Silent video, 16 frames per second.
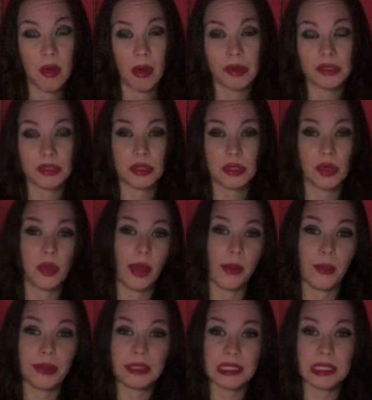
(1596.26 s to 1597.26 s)
So I
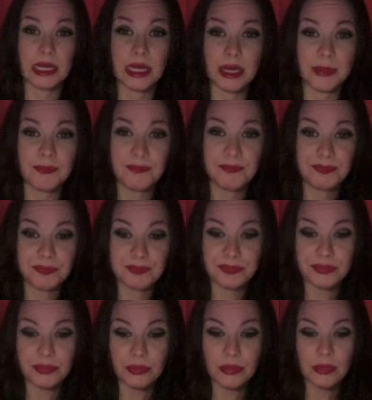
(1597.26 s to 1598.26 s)
would say
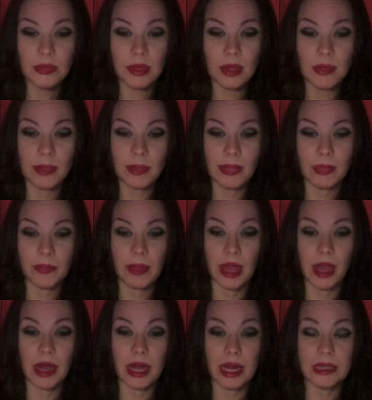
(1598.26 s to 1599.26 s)
a
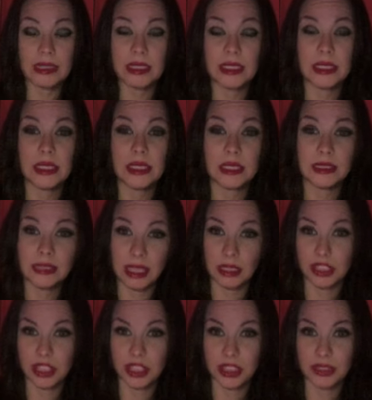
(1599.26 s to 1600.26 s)
highly
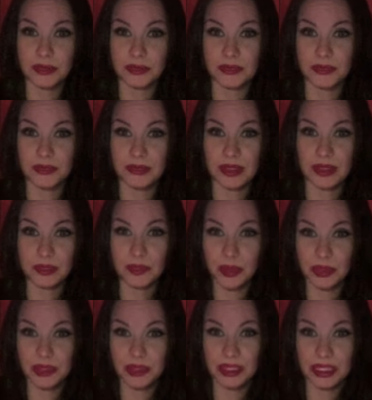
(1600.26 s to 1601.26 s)
intelligent
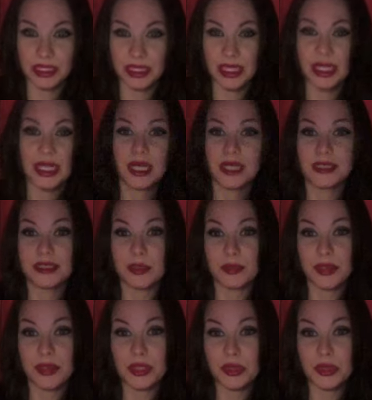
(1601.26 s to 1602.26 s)
person,
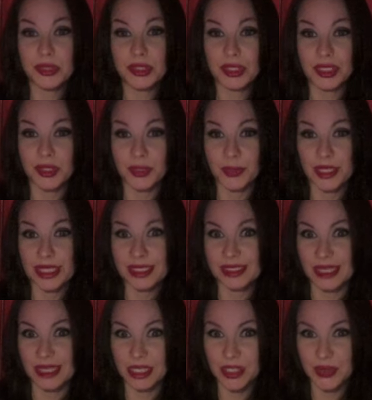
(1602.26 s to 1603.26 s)
somebody who's a little bit
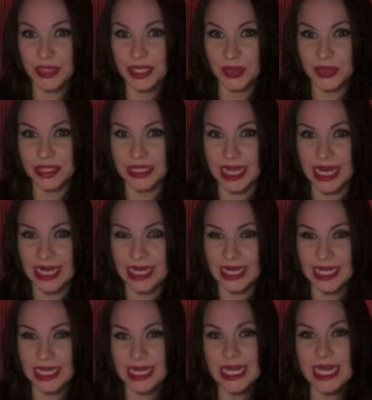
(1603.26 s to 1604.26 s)
eccentric or
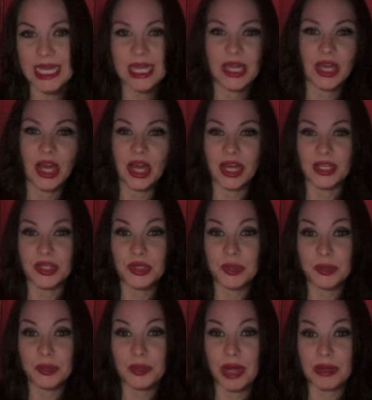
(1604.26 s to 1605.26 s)
zany.
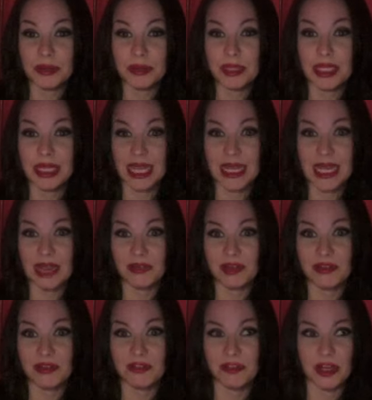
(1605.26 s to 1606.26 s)
You probably like
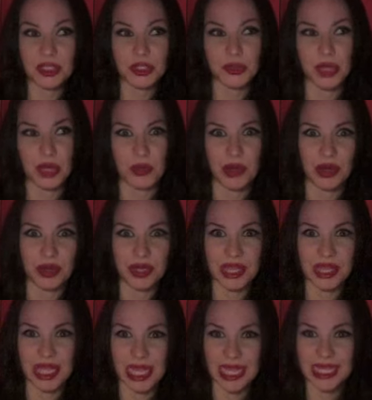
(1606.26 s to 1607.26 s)
having fun doing
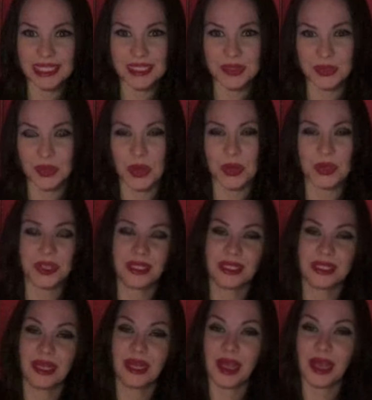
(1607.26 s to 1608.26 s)
weird things, who knows.
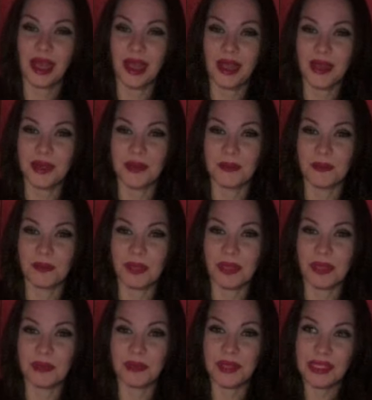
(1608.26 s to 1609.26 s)

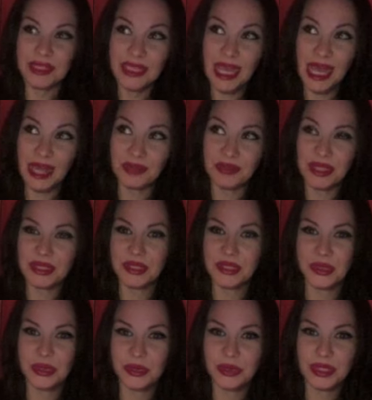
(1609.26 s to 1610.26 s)
But yeah, that's
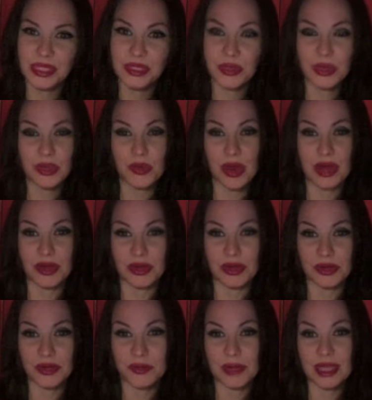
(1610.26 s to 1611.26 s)
who you
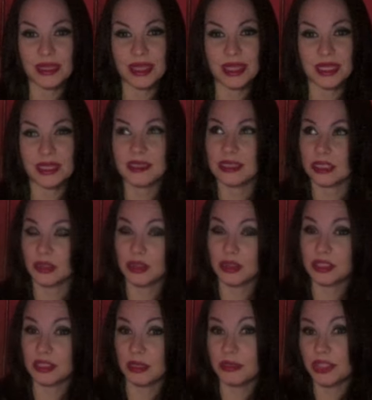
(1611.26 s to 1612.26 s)
are. You might like
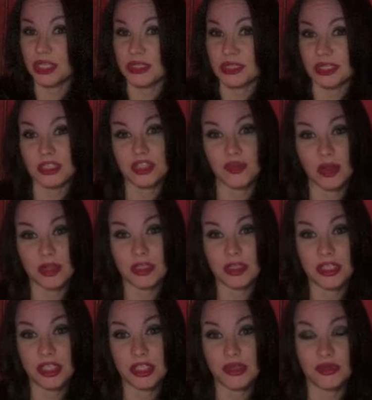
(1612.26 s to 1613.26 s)
eccentric subjects like
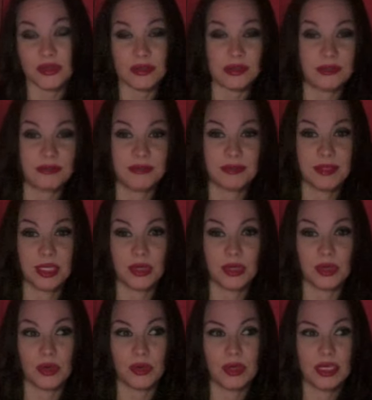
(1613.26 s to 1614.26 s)
astrology or, you
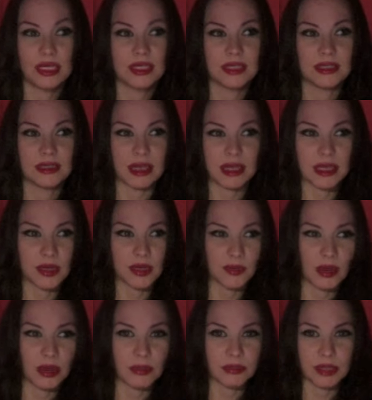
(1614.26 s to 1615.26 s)
know, psychic
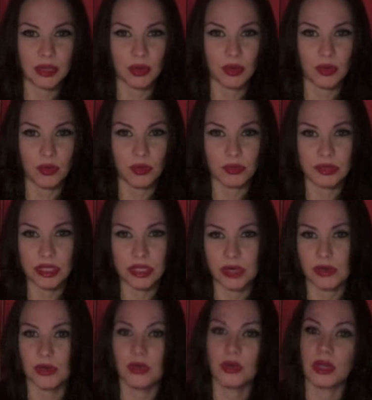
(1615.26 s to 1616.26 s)
realm,
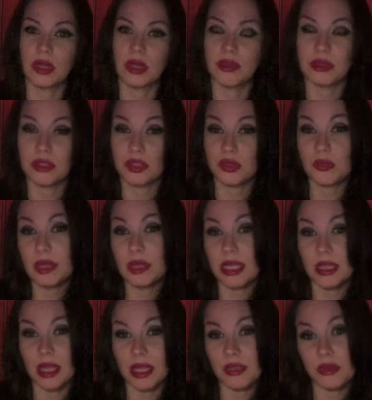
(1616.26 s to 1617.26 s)
tarot and all this. You may
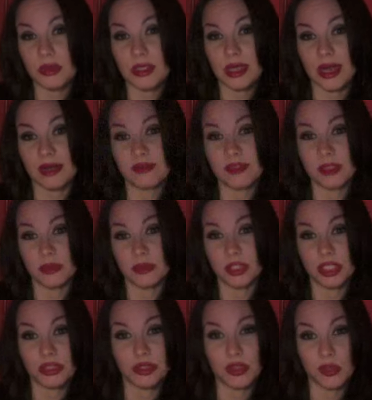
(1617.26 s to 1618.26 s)
like those kind of
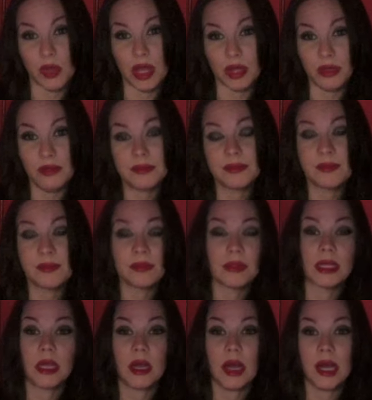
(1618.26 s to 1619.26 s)
subjects as well,
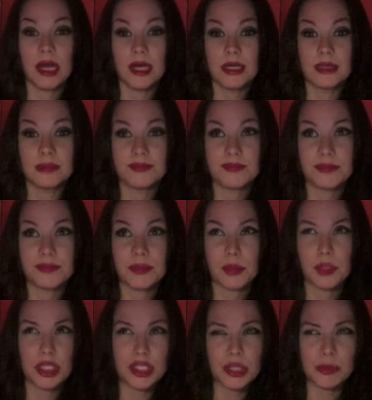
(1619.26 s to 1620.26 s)

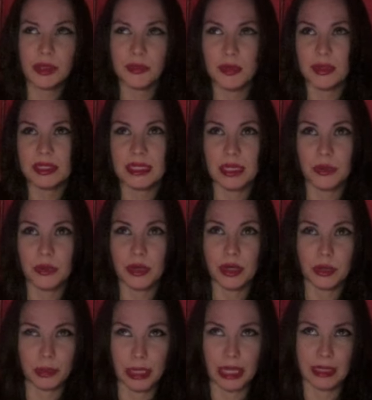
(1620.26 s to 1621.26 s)
which some people would say
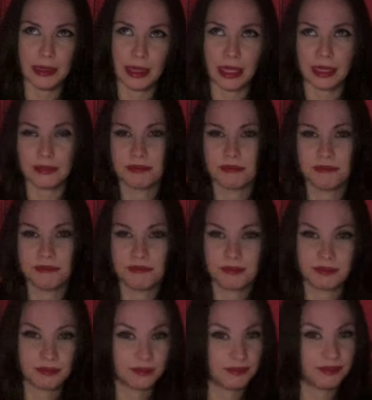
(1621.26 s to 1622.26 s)
weird, but I think
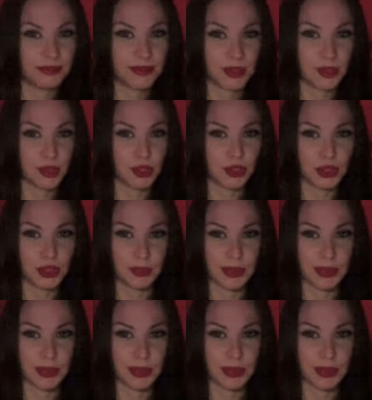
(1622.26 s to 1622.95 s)
you're all good in